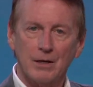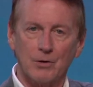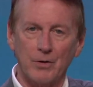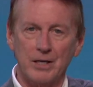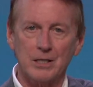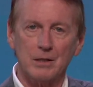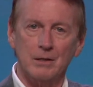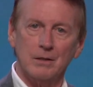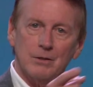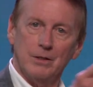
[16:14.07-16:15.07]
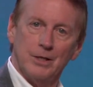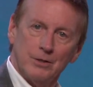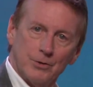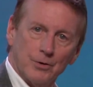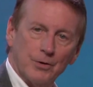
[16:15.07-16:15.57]
Grace, then
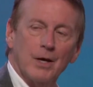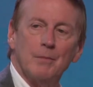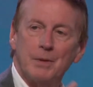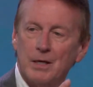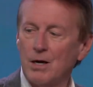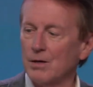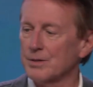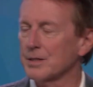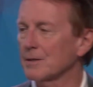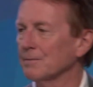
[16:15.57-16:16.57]
truth, because